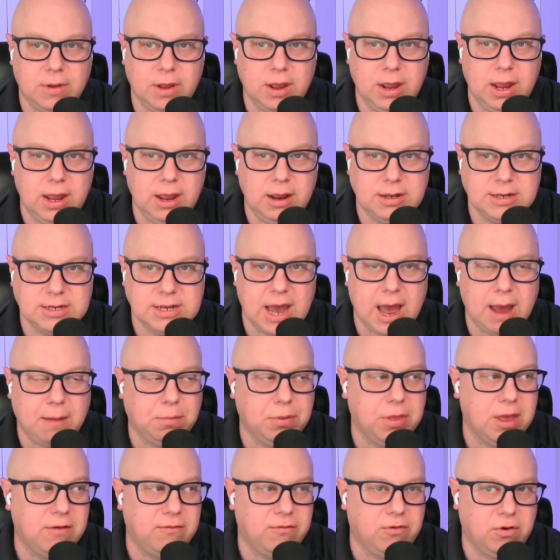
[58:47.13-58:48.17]
a top
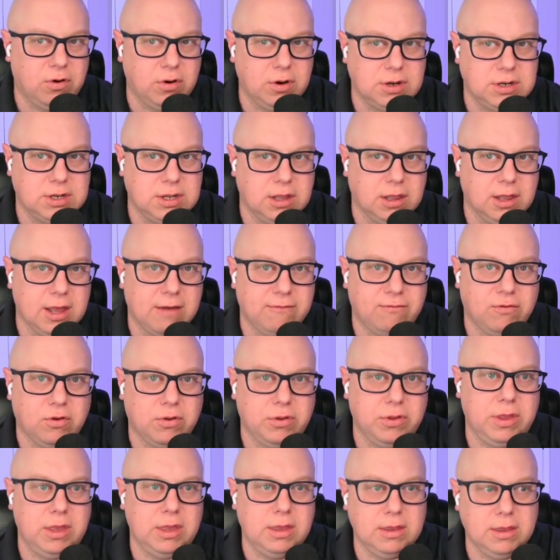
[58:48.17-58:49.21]
level